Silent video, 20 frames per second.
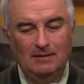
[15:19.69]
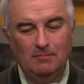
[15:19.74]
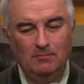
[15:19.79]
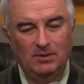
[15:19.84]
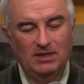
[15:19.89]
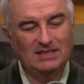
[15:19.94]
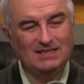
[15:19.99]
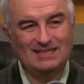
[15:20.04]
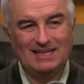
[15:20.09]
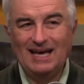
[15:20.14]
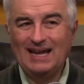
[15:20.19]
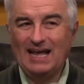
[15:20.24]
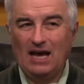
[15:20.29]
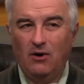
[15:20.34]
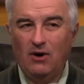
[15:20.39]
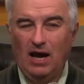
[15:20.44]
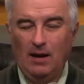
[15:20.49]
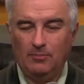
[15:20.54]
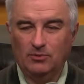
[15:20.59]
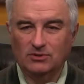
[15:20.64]
But it's not
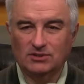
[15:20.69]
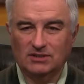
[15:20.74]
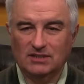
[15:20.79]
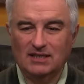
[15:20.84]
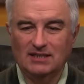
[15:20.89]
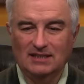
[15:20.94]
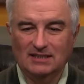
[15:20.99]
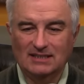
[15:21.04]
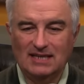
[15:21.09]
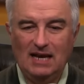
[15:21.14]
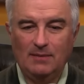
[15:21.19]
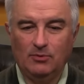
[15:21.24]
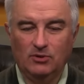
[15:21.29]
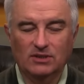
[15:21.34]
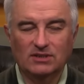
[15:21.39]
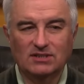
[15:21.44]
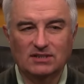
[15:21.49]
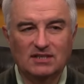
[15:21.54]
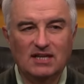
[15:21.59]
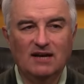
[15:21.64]
how Apple's done this. Apple
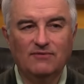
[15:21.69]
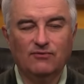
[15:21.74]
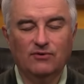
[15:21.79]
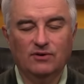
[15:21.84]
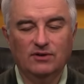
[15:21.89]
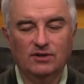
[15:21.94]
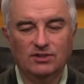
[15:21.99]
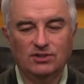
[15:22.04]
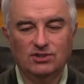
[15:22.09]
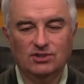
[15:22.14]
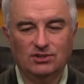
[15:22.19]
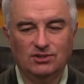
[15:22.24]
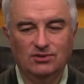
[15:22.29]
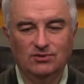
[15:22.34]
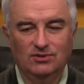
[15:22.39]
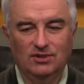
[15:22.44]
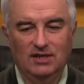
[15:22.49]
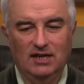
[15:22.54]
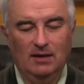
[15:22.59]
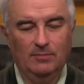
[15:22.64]
has never
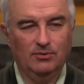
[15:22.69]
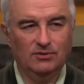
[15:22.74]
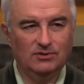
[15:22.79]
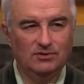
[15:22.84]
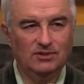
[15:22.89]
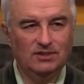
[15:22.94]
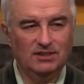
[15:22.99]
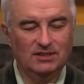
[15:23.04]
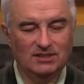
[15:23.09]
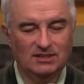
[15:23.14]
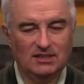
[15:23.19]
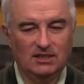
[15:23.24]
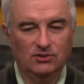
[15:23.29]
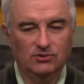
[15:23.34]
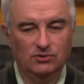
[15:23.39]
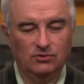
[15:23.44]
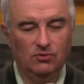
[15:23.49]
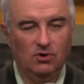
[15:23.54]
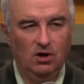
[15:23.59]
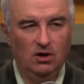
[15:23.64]
eschewed an opportunity to sell
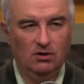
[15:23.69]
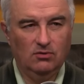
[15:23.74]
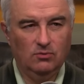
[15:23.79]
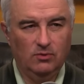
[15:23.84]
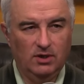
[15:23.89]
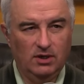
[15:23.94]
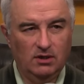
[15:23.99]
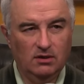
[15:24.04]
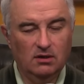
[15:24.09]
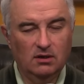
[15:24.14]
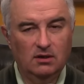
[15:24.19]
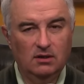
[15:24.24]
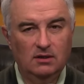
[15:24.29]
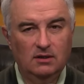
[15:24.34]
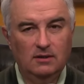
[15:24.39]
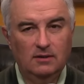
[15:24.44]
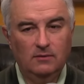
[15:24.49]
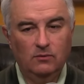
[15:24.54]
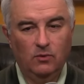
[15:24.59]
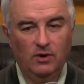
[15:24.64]
new hardware,
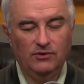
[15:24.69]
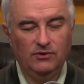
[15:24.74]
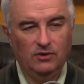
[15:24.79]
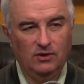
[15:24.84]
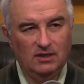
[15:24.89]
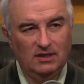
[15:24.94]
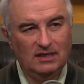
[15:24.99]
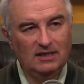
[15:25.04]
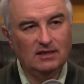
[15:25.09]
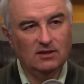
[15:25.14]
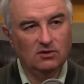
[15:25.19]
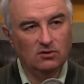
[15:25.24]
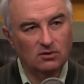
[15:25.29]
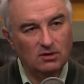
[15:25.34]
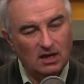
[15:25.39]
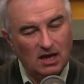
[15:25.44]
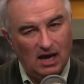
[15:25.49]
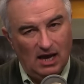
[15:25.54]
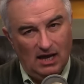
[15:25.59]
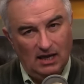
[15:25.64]
whether you need it or
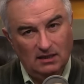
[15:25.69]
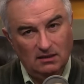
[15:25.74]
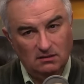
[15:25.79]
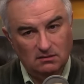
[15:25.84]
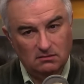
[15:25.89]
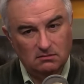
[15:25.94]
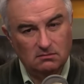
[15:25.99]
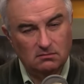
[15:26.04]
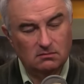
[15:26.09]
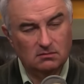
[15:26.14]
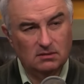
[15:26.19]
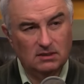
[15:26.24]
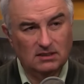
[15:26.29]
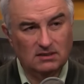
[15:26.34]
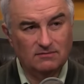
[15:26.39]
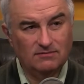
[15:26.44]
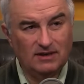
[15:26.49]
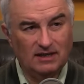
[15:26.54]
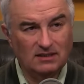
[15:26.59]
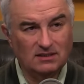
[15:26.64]
not,
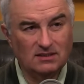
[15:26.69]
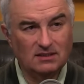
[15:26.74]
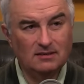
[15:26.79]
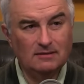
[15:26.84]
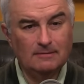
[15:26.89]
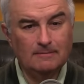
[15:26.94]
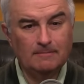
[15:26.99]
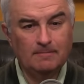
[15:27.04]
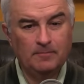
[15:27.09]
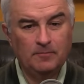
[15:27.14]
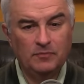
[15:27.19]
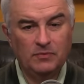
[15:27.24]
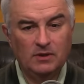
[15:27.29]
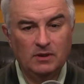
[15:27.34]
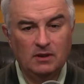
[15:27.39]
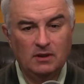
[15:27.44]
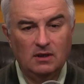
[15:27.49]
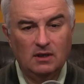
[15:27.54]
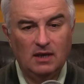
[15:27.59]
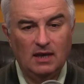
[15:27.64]
let's face it.
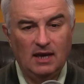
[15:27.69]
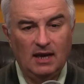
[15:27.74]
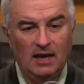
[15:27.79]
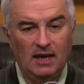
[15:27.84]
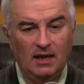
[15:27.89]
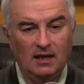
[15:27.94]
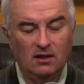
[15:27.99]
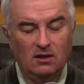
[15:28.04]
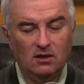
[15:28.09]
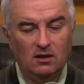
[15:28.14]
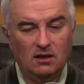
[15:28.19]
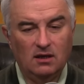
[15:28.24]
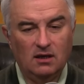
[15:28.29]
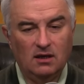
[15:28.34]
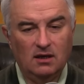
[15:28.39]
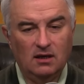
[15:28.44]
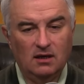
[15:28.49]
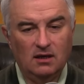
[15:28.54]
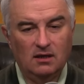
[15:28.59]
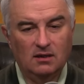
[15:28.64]
And
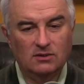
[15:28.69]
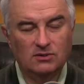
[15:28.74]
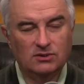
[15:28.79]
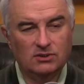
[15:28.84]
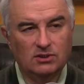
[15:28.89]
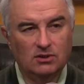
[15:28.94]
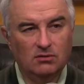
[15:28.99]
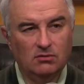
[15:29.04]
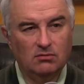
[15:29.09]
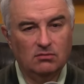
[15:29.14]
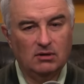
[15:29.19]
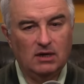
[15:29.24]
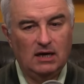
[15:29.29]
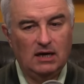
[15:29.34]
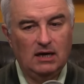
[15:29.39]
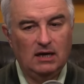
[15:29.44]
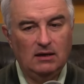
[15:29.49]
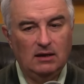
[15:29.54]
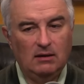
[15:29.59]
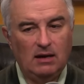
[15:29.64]
uh, so
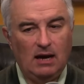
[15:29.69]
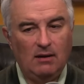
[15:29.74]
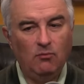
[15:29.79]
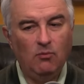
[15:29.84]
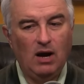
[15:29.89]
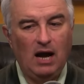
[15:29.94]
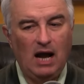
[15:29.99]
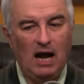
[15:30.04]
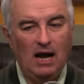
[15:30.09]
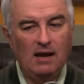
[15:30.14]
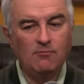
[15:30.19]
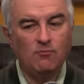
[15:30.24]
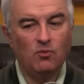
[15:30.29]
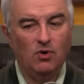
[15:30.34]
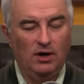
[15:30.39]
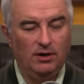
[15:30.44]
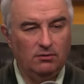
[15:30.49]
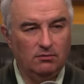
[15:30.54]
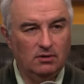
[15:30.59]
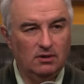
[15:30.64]
I'm, I'm
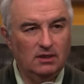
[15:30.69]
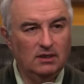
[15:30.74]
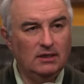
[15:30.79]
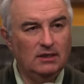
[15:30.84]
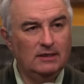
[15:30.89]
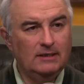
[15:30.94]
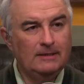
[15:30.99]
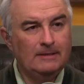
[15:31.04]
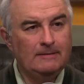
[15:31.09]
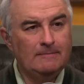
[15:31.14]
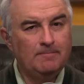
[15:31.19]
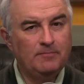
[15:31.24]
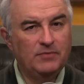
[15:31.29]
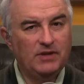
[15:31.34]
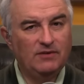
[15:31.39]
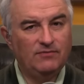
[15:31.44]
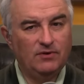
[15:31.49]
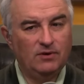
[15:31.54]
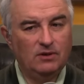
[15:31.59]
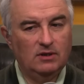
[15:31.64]
wondering
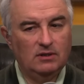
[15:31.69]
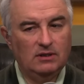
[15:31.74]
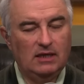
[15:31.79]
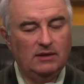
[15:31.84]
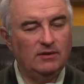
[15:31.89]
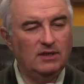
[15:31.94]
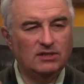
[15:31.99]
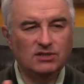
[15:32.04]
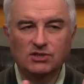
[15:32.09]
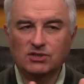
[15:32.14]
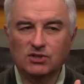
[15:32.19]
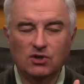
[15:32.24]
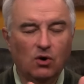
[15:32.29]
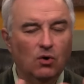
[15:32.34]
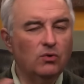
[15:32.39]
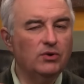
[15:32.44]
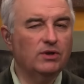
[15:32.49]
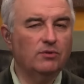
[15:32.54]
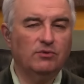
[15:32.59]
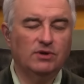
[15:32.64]
if it, and this is the
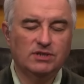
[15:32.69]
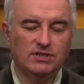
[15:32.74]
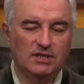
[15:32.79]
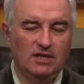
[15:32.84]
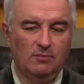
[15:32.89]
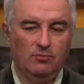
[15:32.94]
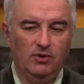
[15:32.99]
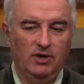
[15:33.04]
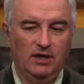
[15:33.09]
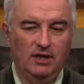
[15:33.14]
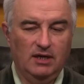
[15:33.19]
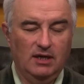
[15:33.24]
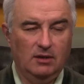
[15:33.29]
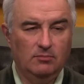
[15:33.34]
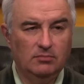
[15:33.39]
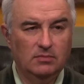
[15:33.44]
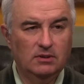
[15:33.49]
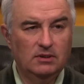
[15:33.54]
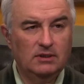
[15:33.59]
only reason I bring it up,